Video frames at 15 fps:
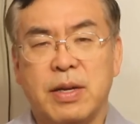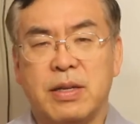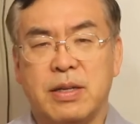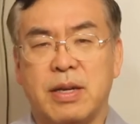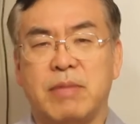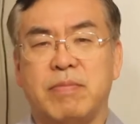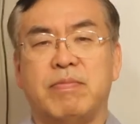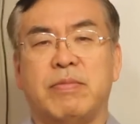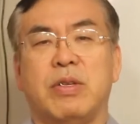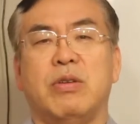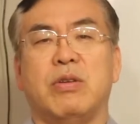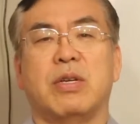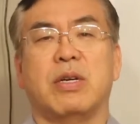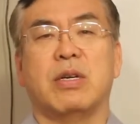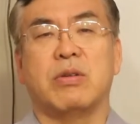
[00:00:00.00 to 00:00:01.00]
and then you
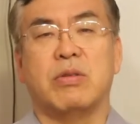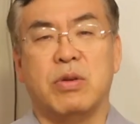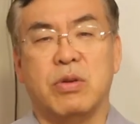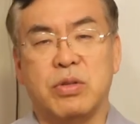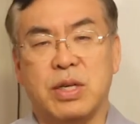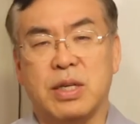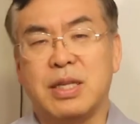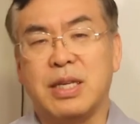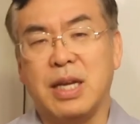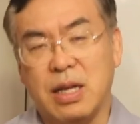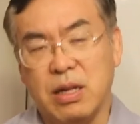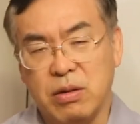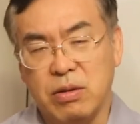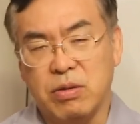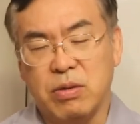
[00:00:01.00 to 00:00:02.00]
can close your
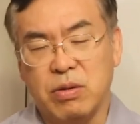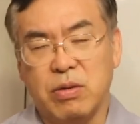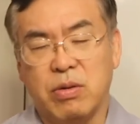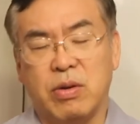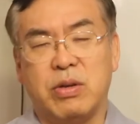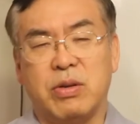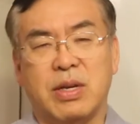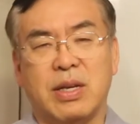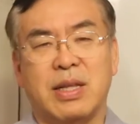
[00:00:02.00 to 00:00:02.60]
deal, or you can